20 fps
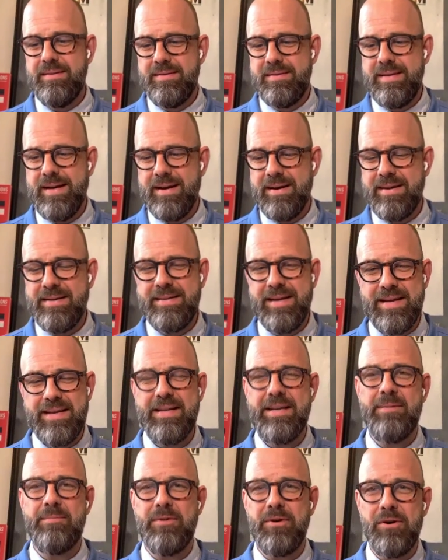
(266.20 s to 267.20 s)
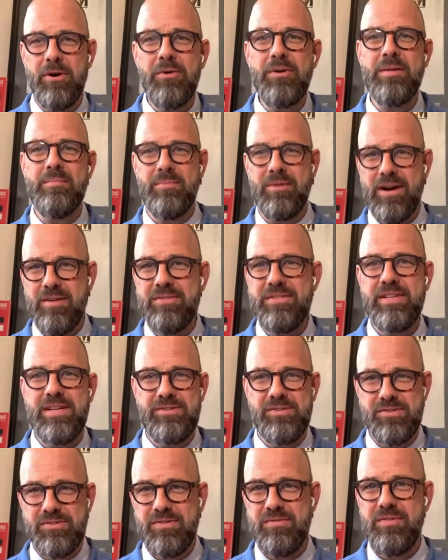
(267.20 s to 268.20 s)
taking up their own
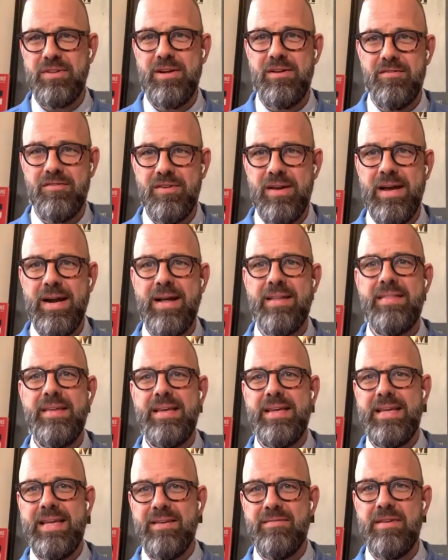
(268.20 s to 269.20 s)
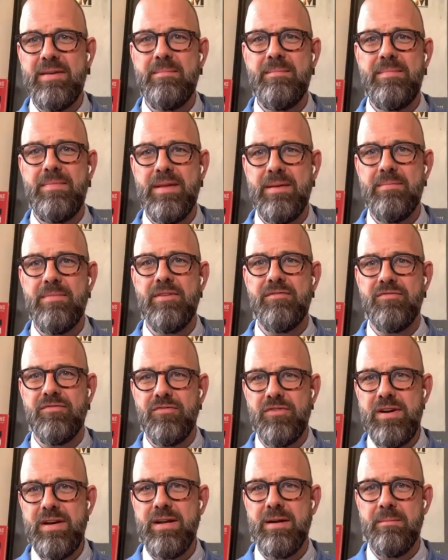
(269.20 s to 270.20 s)
improvisations of love. And I think giving them the
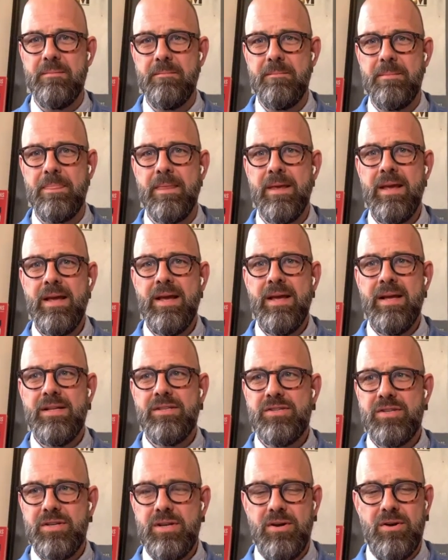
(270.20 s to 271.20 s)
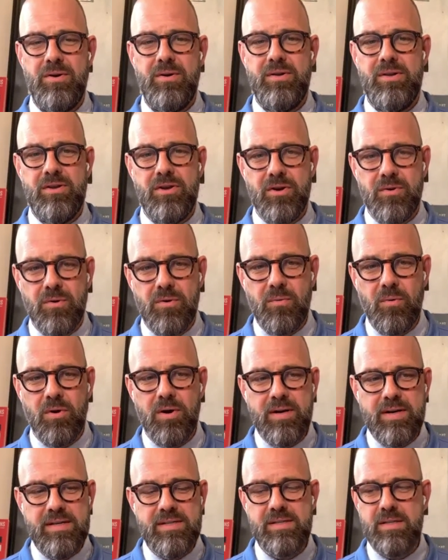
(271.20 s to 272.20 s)
freedom to know your
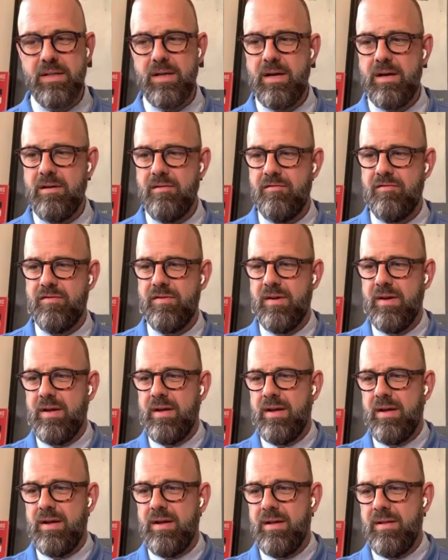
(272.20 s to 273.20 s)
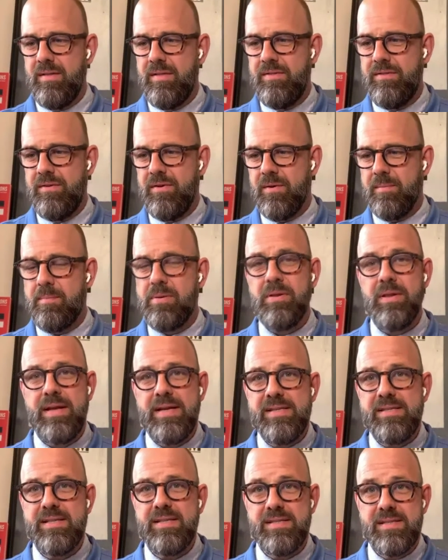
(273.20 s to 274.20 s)
work is love, your
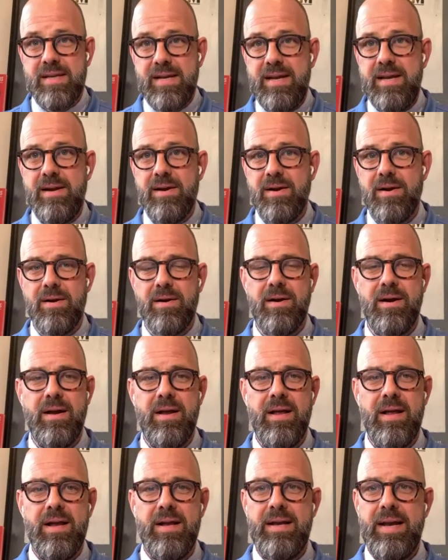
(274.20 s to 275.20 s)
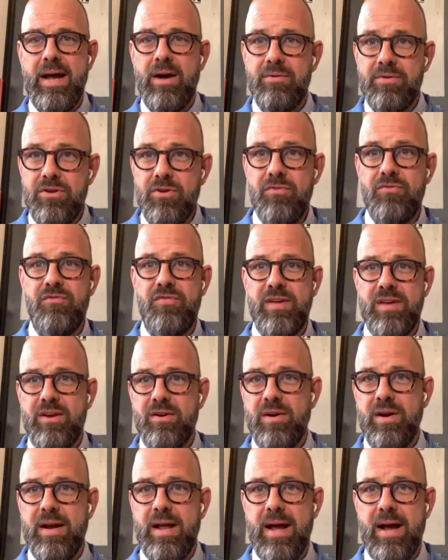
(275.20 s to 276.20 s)
place is here. Now you
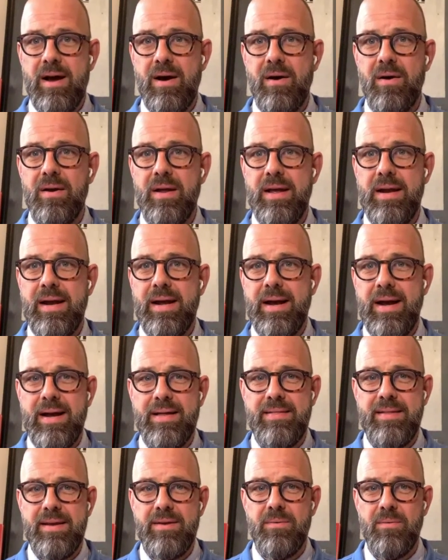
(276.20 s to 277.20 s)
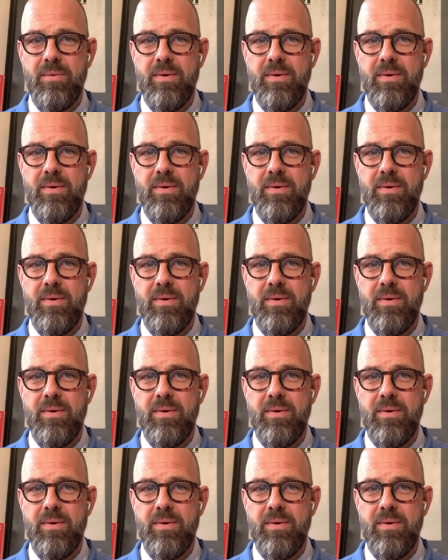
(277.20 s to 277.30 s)
figure it out. And I think